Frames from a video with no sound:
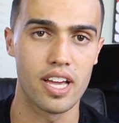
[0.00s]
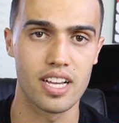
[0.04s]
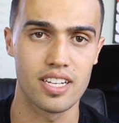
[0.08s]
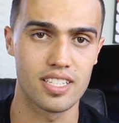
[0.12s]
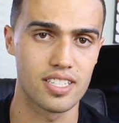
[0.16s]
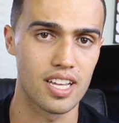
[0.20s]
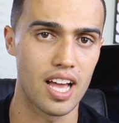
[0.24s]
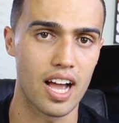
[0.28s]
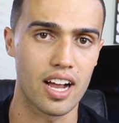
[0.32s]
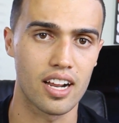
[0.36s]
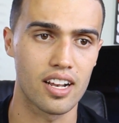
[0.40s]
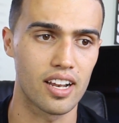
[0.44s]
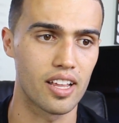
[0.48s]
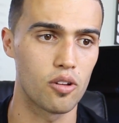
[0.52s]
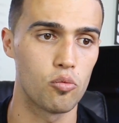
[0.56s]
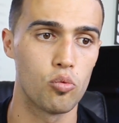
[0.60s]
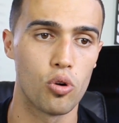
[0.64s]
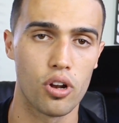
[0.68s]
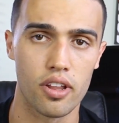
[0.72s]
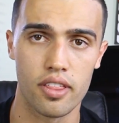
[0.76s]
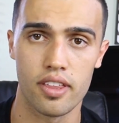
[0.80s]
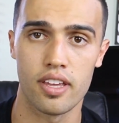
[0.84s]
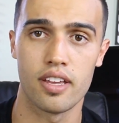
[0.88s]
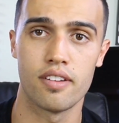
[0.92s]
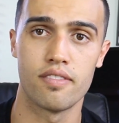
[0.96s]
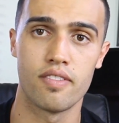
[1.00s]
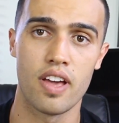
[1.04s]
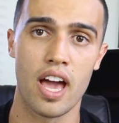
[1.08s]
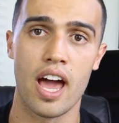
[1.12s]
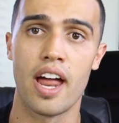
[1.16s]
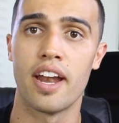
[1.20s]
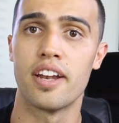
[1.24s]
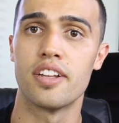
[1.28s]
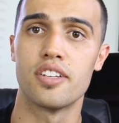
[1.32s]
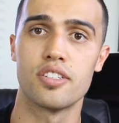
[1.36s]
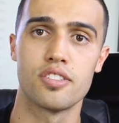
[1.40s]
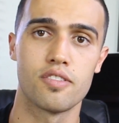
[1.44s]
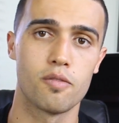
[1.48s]
exactly what are the
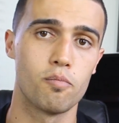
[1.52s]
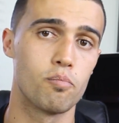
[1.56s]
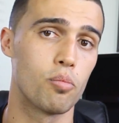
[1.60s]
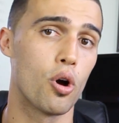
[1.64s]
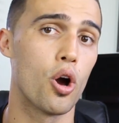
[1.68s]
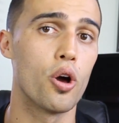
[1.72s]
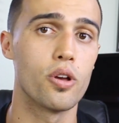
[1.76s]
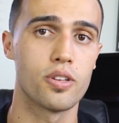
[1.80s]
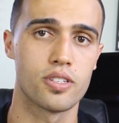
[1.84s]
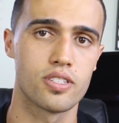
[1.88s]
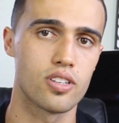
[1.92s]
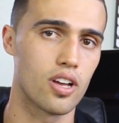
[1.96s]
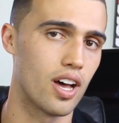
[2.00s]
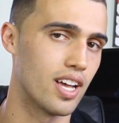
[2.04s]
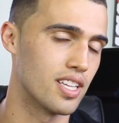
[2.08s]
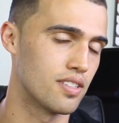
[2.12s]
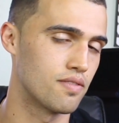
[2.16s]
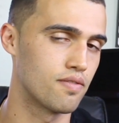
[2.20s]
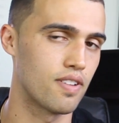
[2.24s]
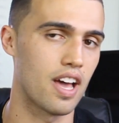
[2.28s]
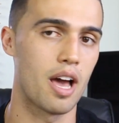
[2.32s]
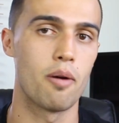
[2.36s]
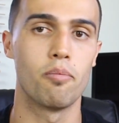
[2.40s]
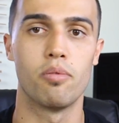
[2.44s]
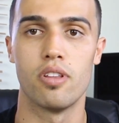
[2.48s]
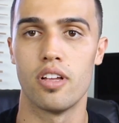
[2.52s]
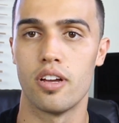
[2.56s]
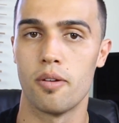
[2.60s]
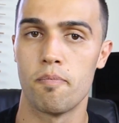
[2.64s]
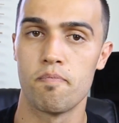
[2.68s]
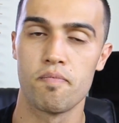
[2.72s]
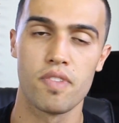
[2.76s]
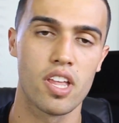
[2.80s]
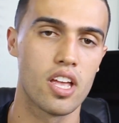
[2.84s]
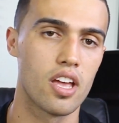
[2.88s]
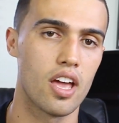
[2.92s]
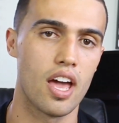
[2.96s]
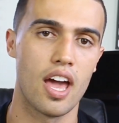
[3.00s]
advantages of both sides, phablet
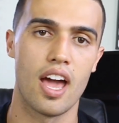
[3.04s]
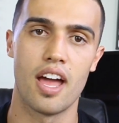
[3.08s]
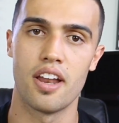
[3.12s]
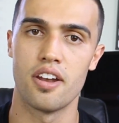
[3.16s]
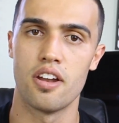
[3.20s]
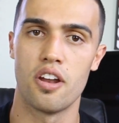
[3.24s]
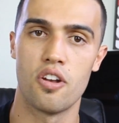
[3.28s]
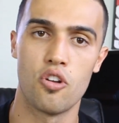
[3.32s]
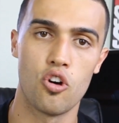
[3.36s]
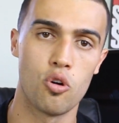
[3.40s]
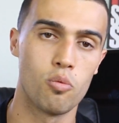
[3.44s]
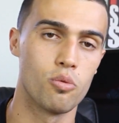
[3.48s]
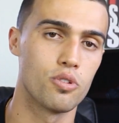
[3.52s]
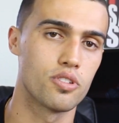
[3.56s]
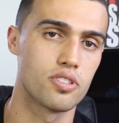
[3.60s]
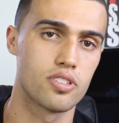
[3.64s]
and a normal